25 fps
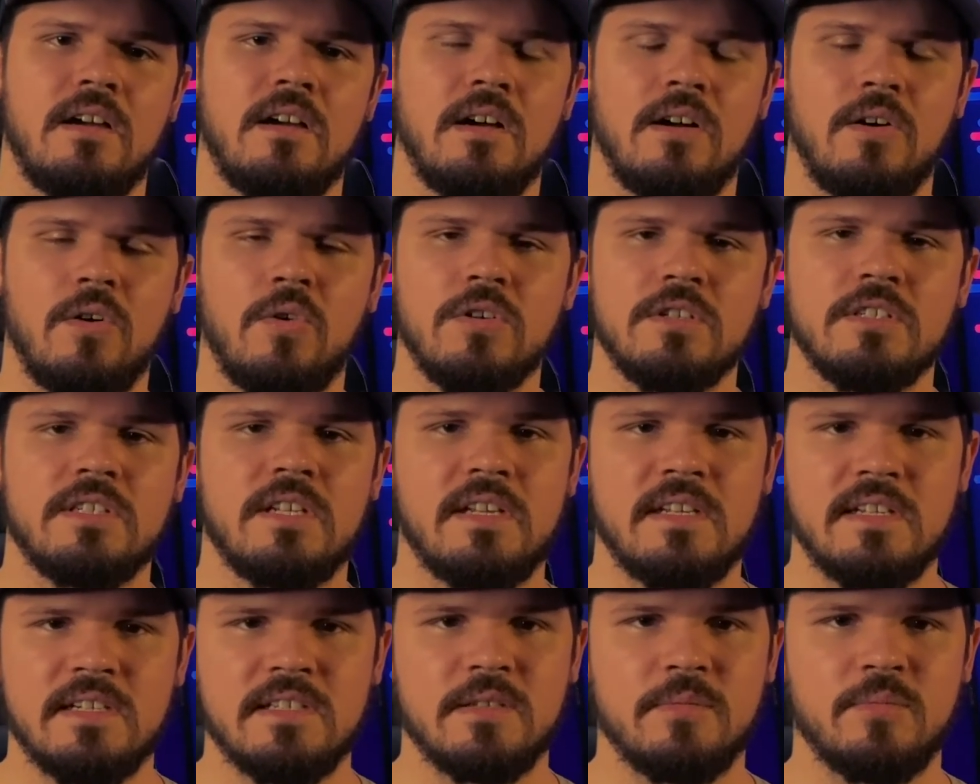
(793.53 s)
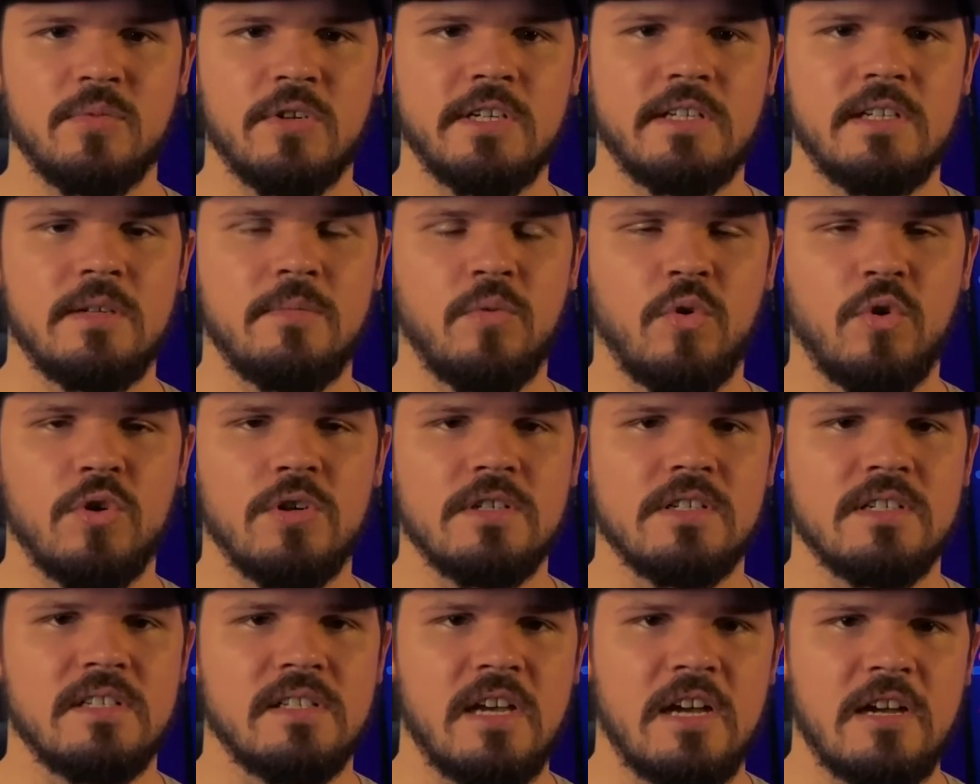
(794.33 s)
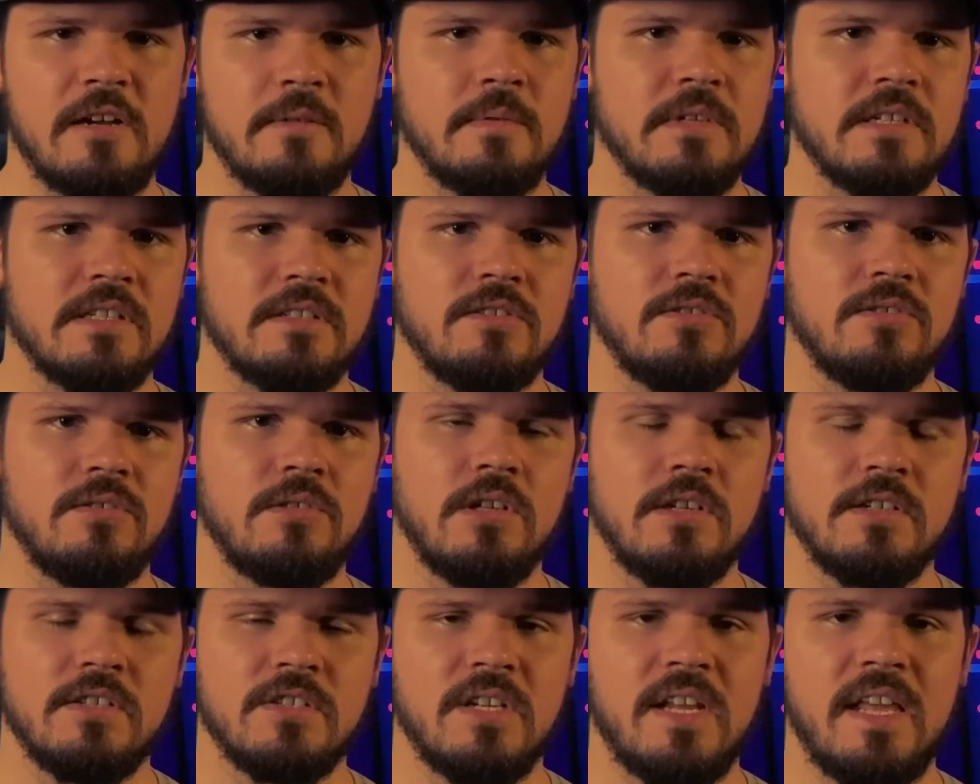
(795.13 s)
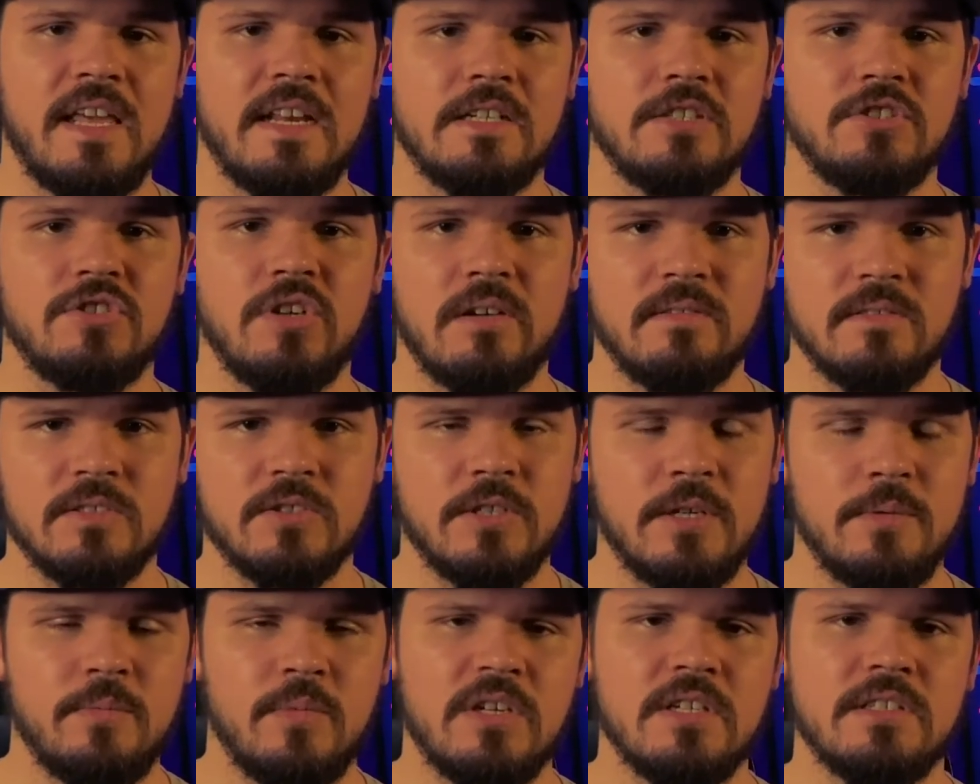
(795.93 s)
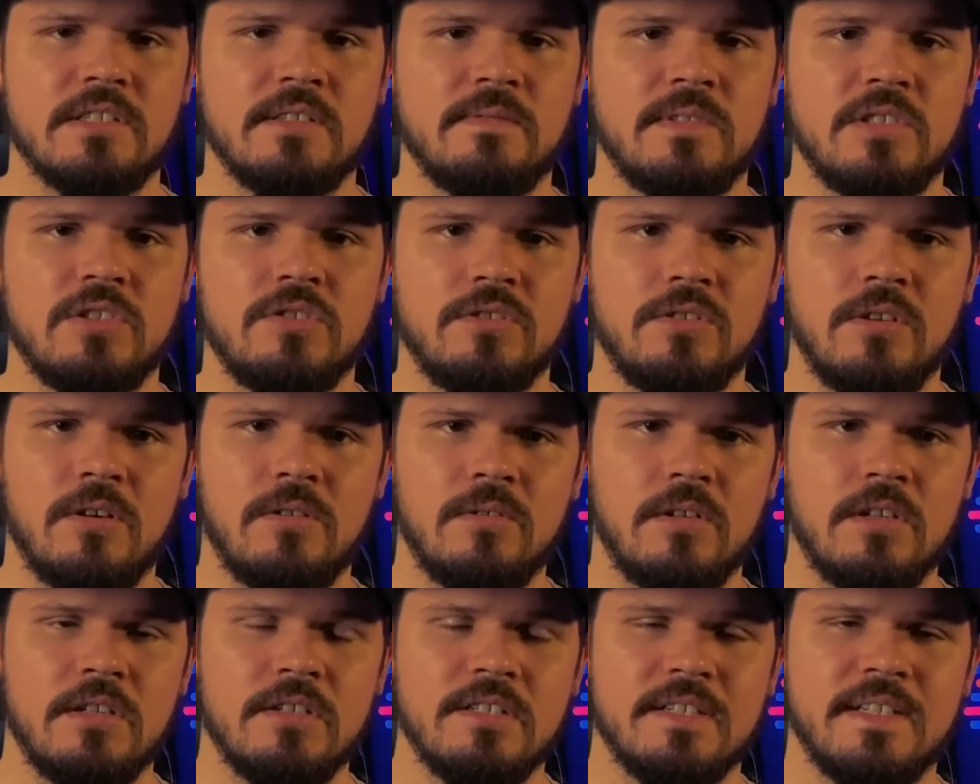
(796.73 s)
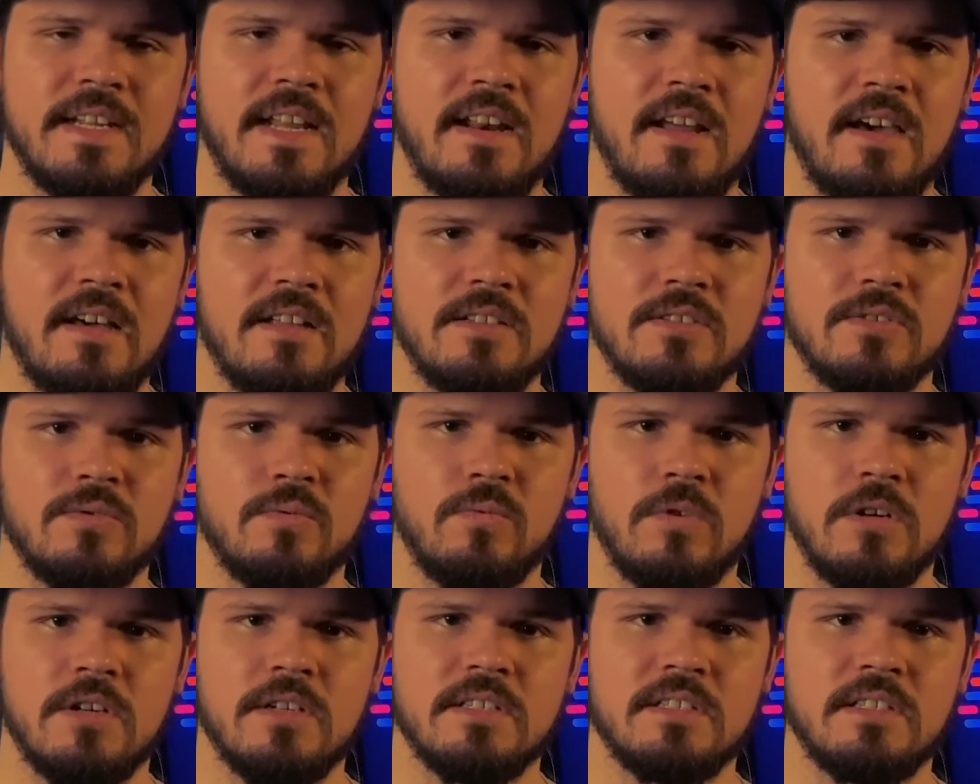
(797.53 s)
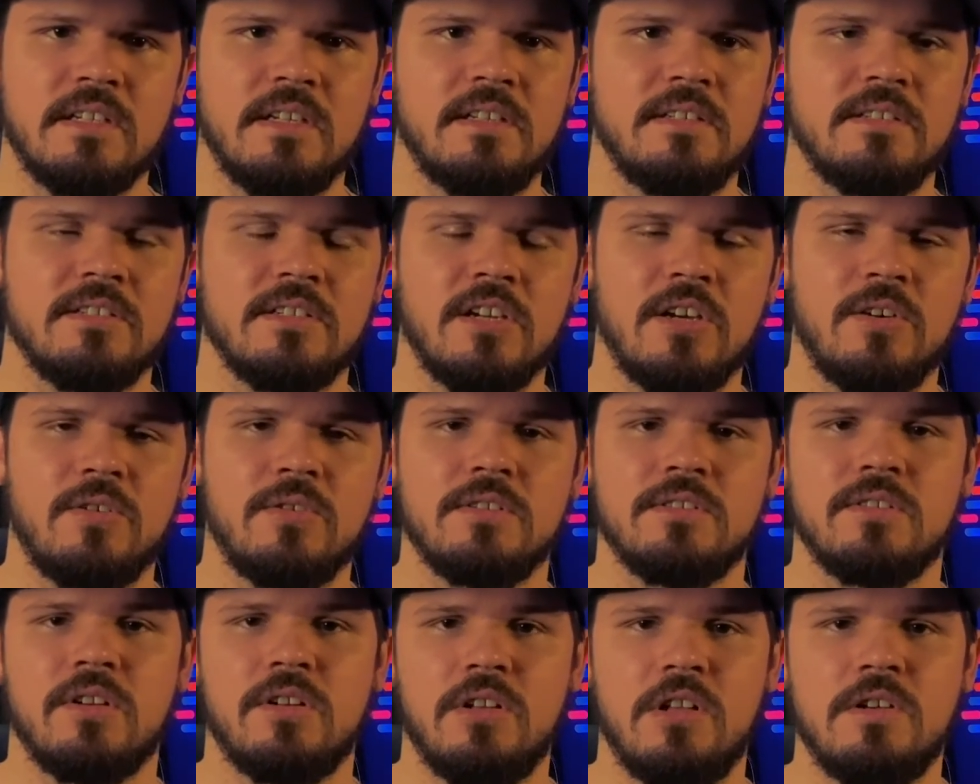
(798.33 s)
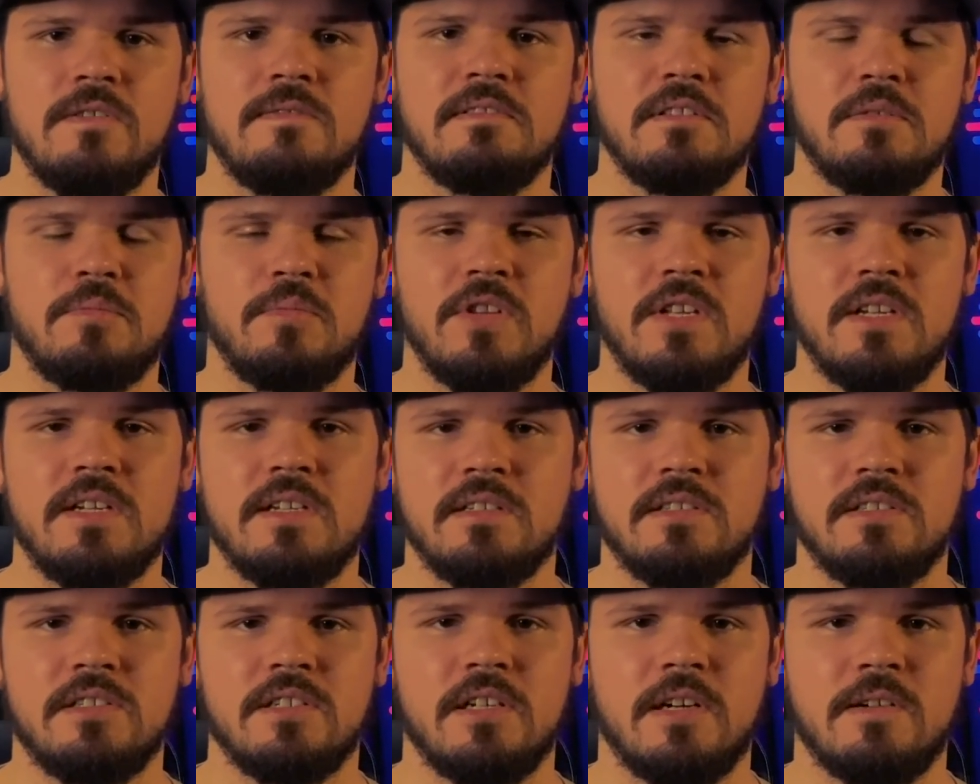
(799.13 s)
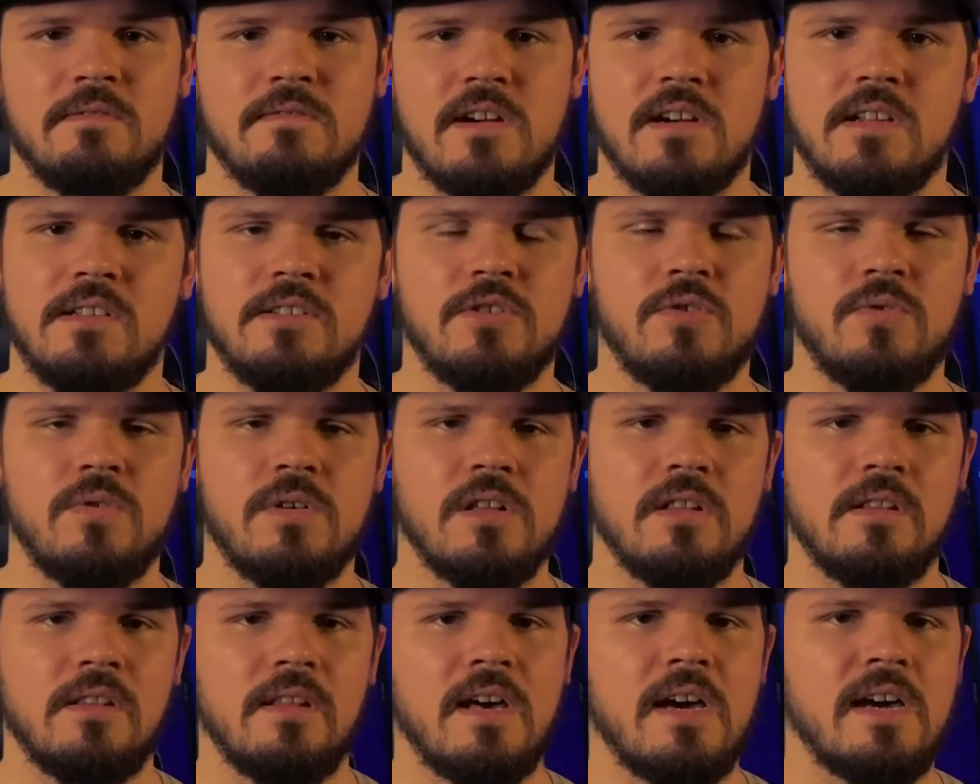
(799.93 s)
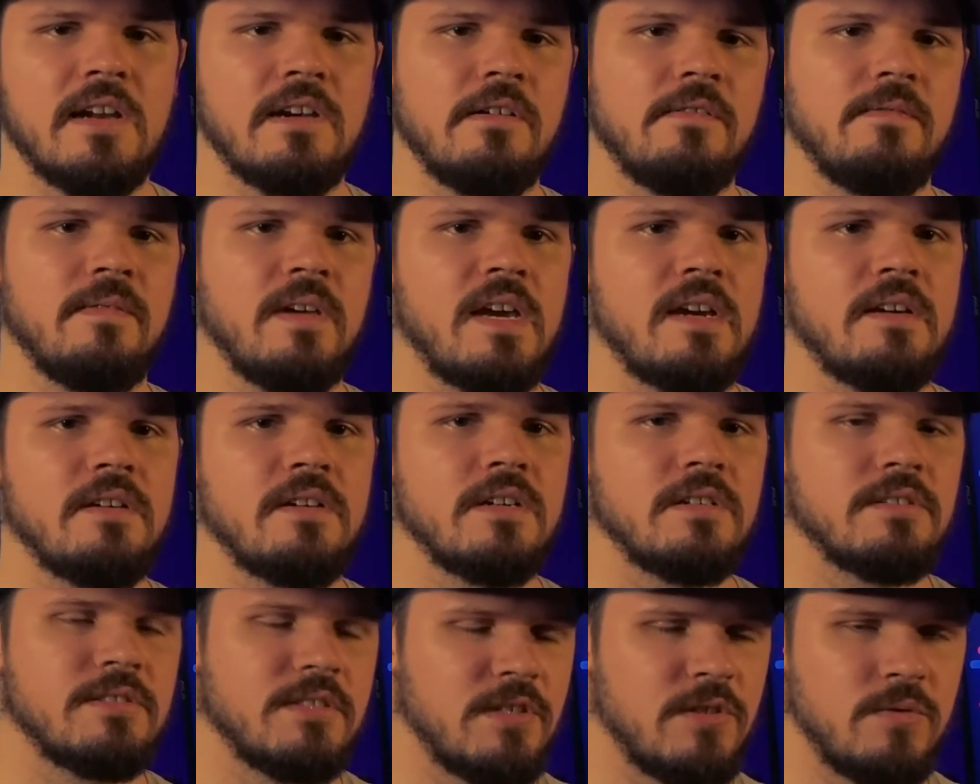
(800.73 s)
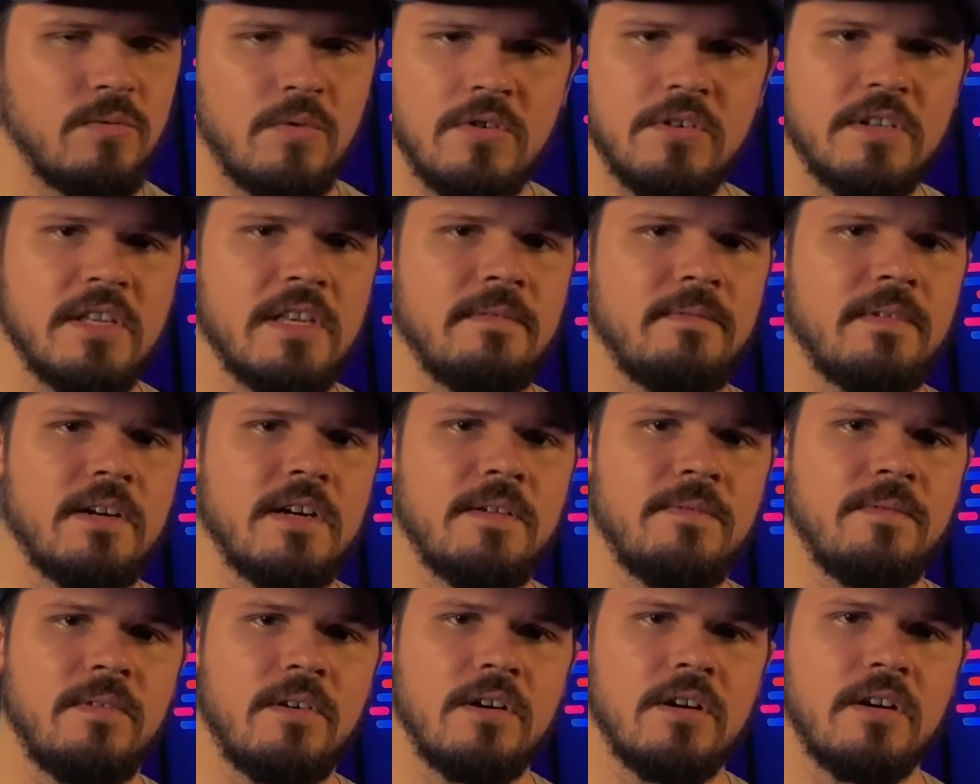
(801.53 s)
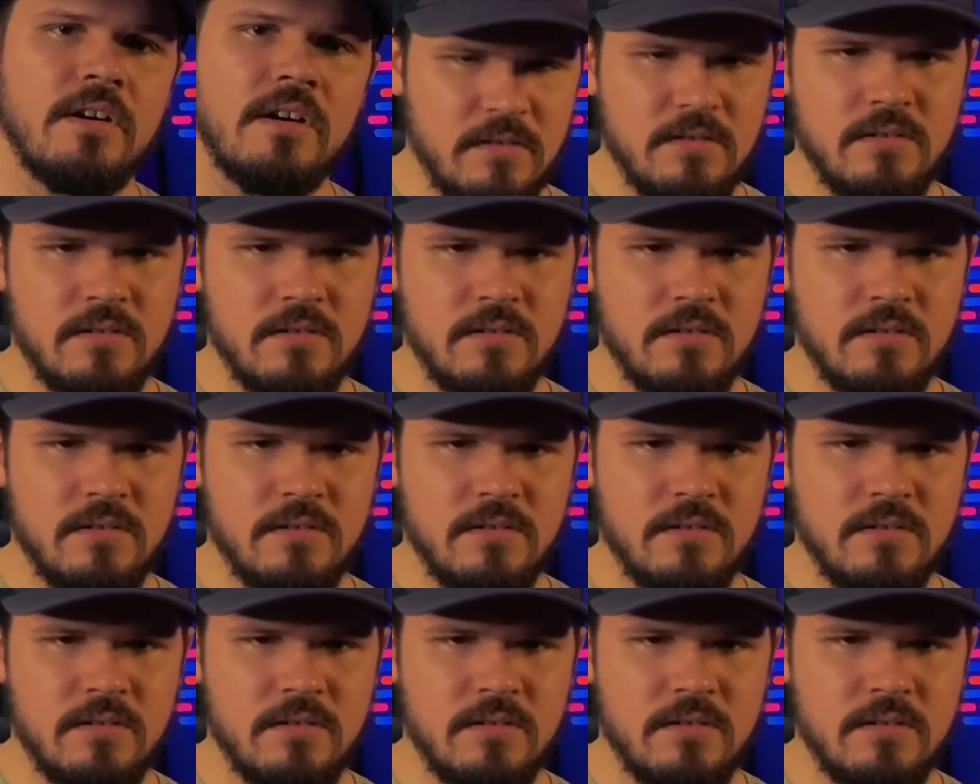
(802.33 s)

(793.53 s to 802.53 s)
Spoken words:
Hoisting is a pretty important topic to understand in JavaScript, because if you don't understand how this works and your code is all over the place, you're going to run into a lot of errors and you won't get very far.